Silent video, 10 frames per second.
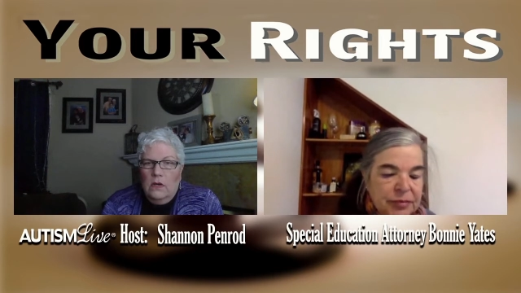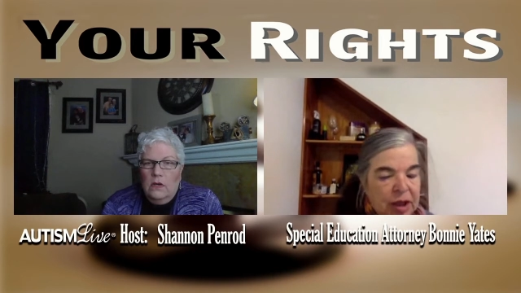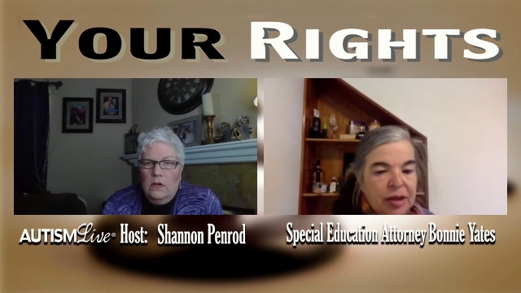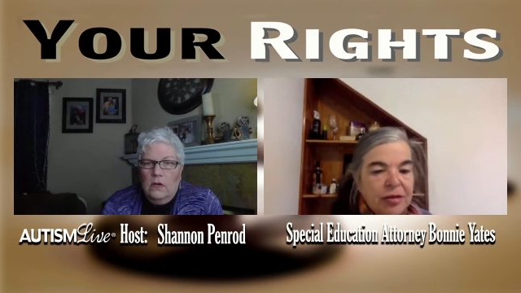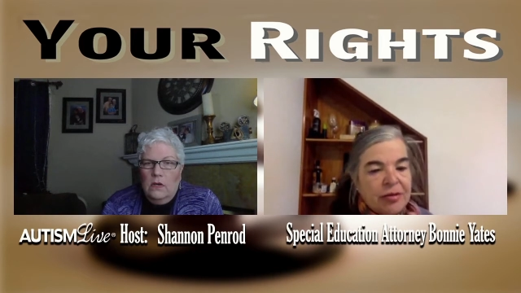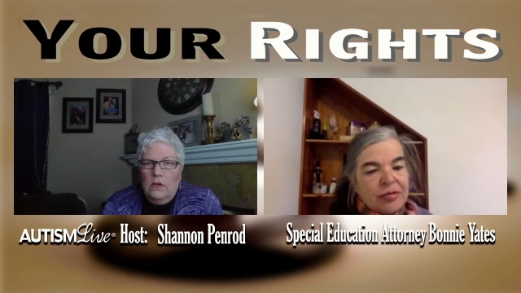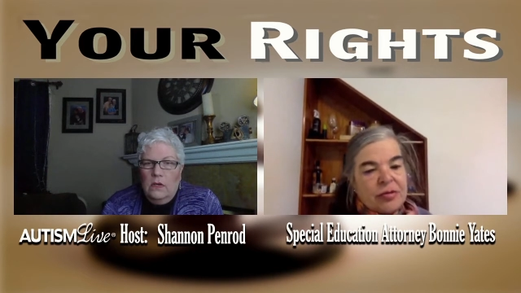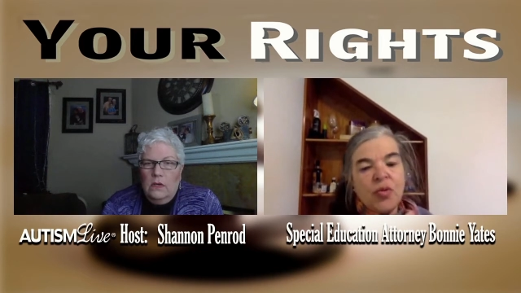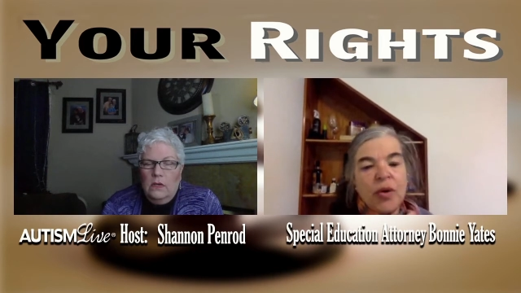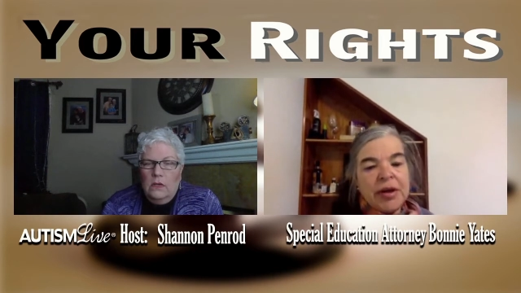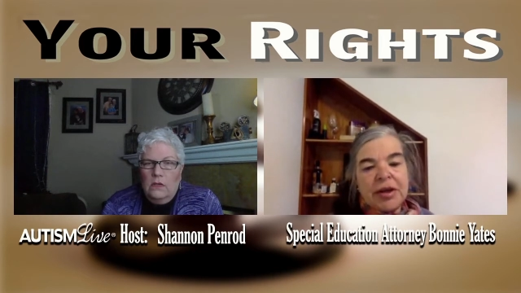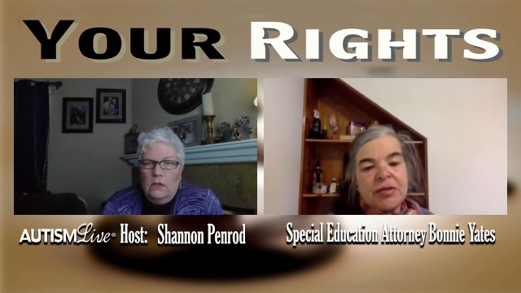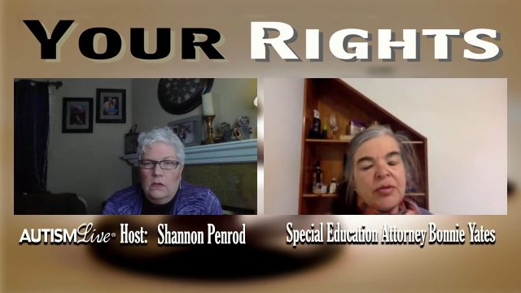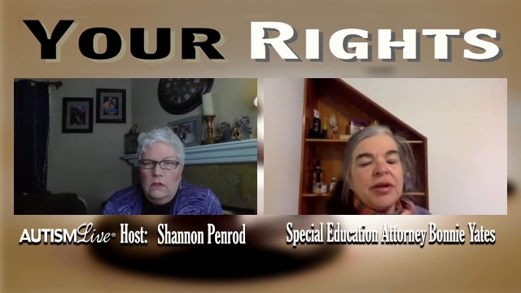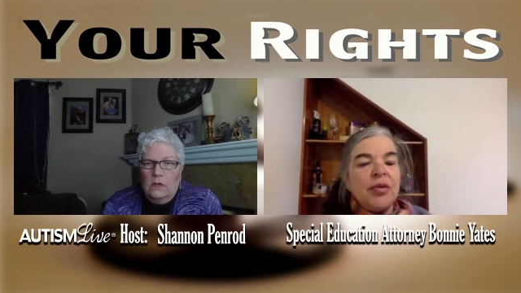Speaker 1: it's
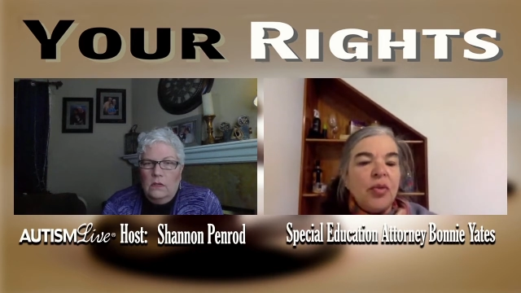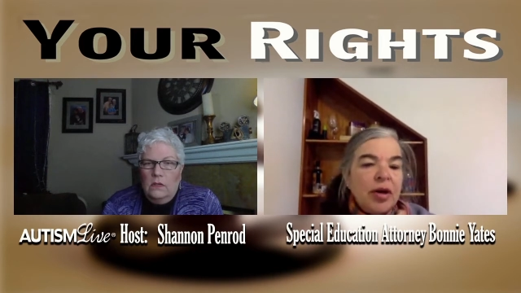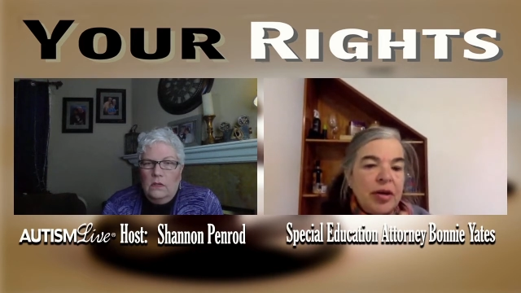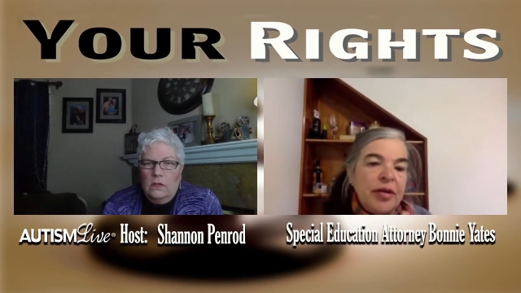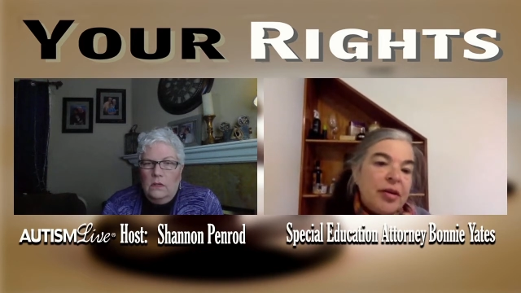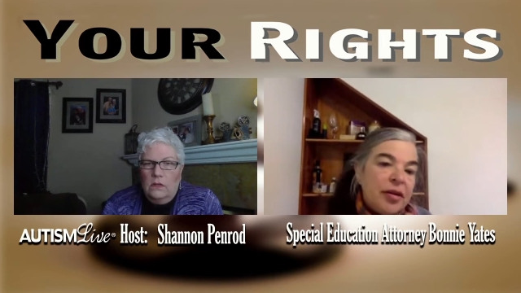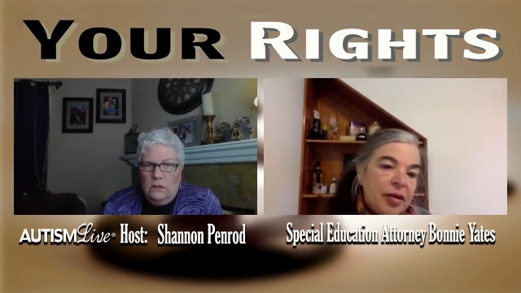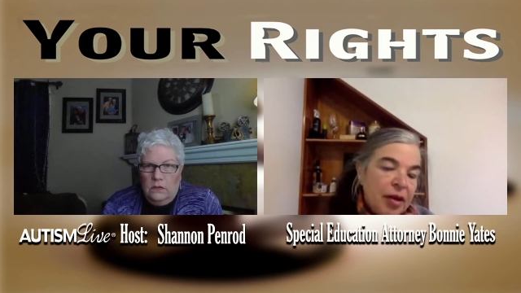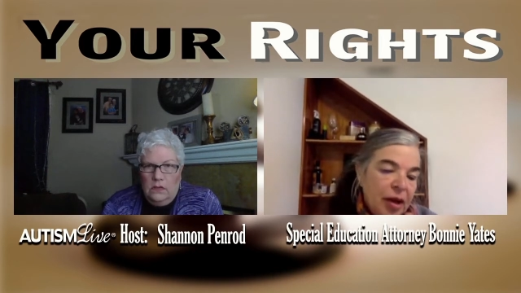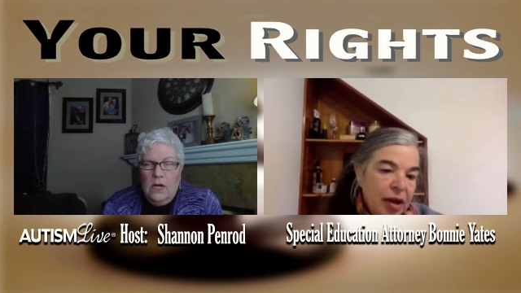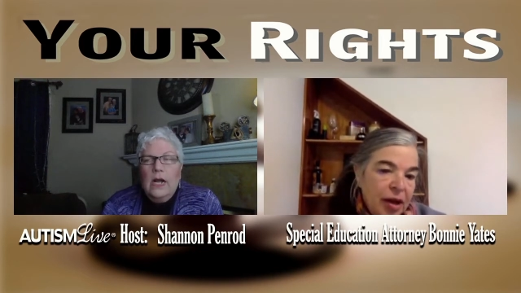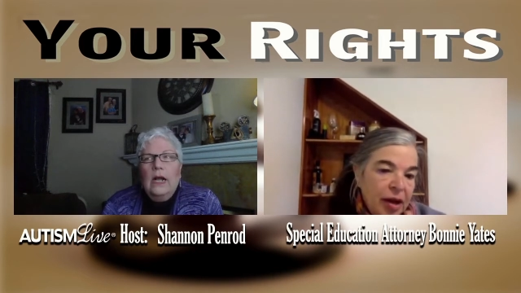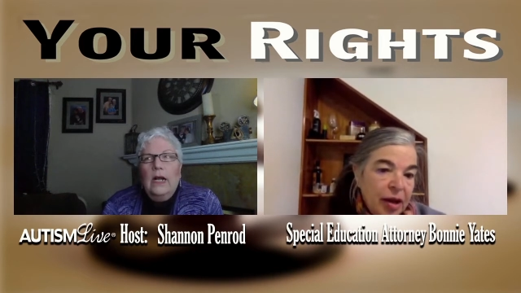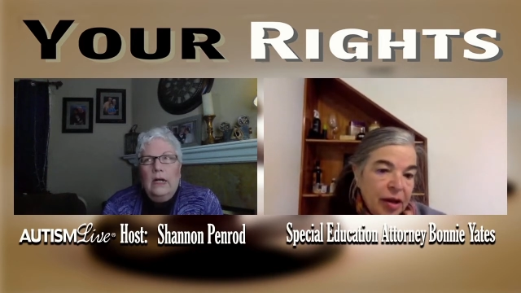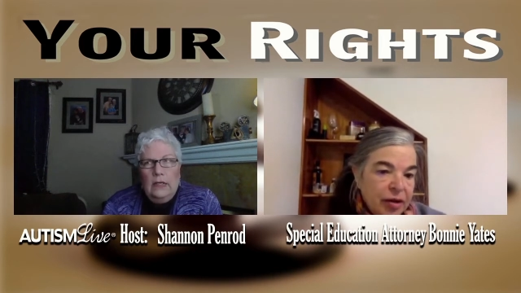2021,
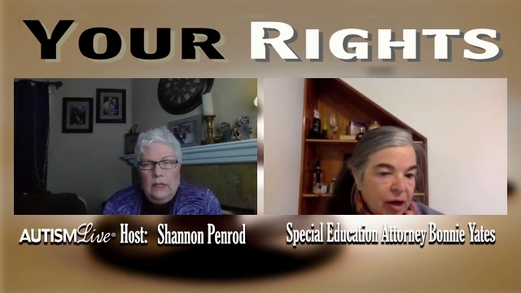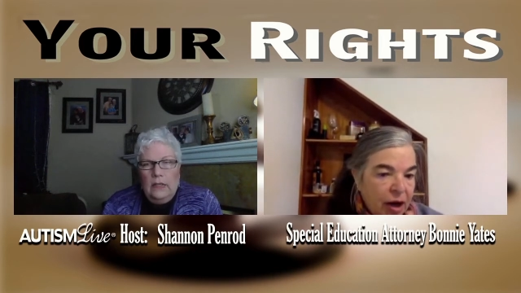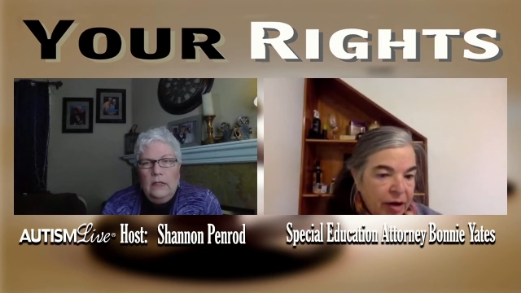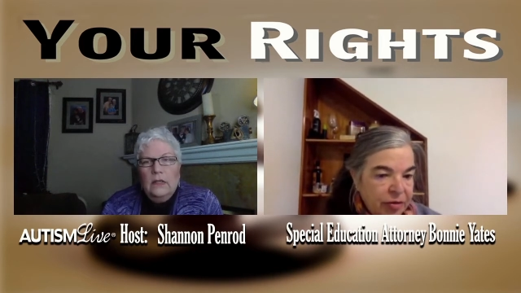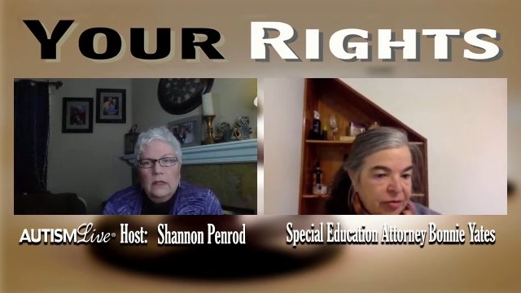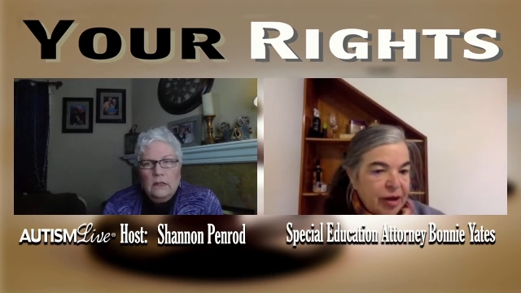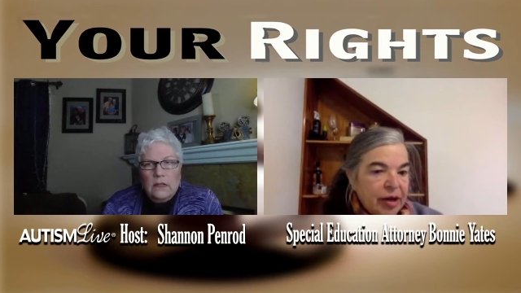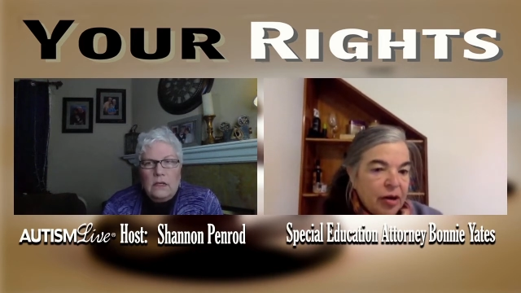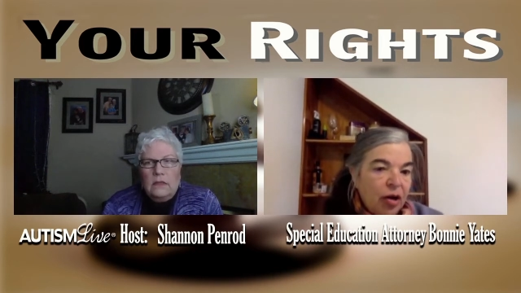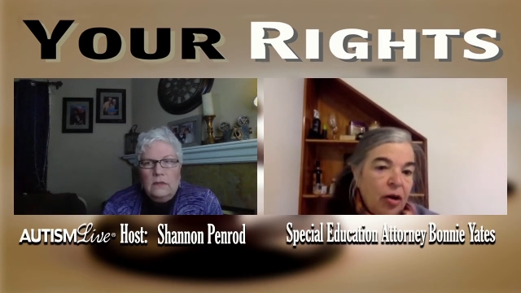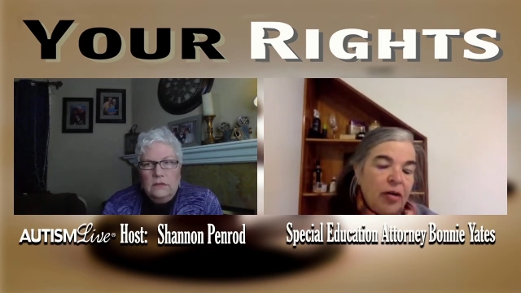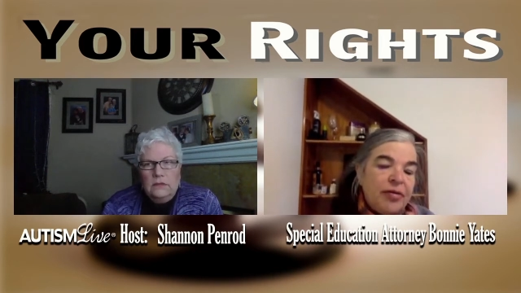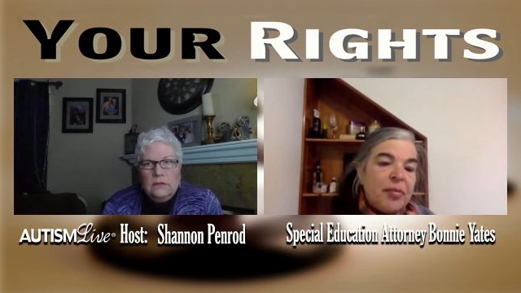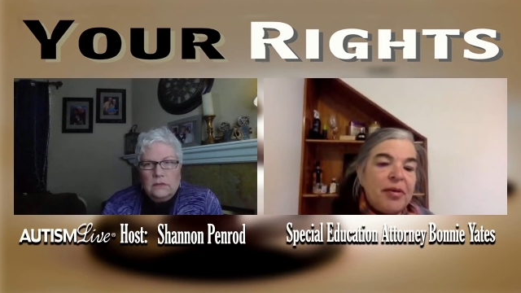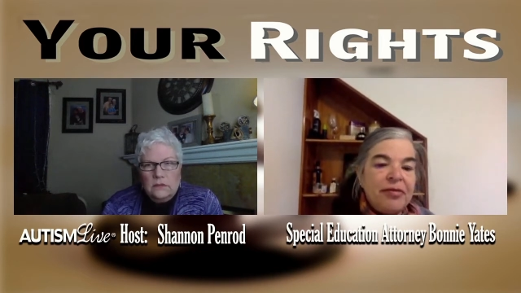and I just had a call
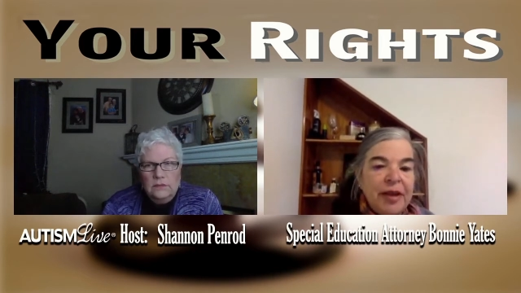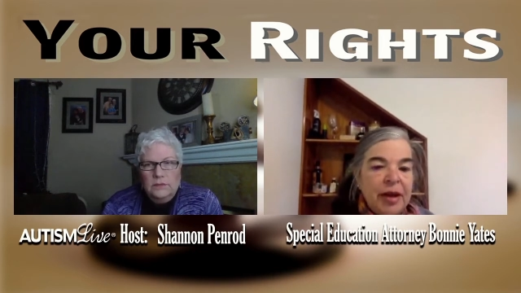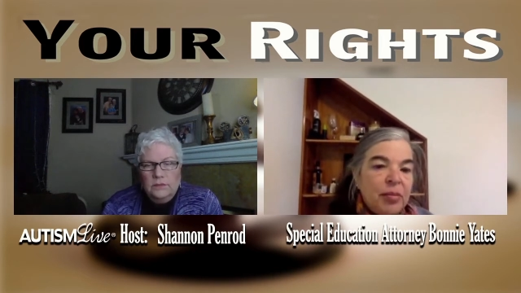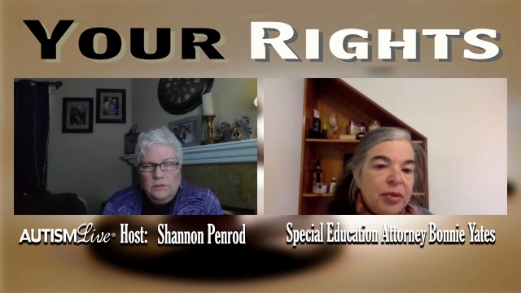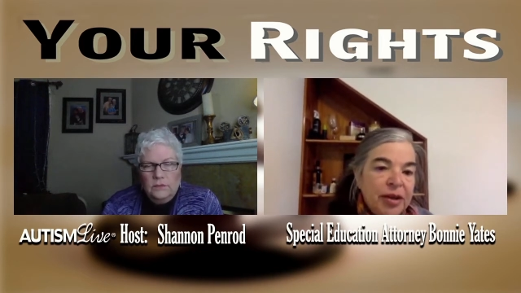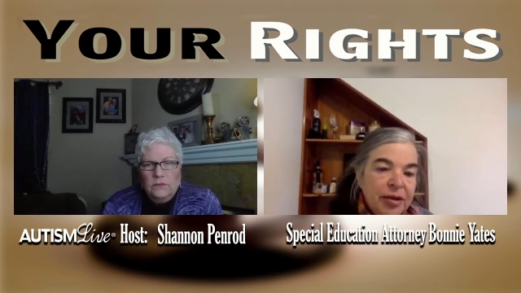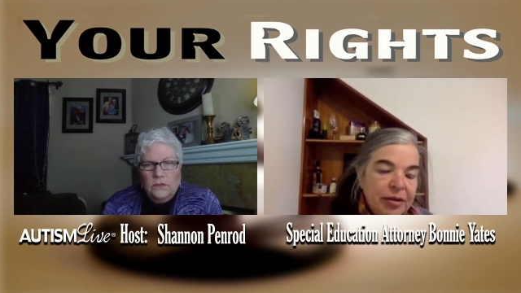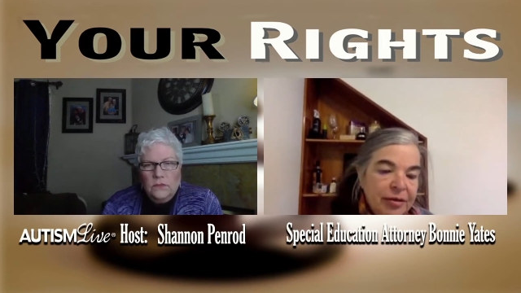from a family in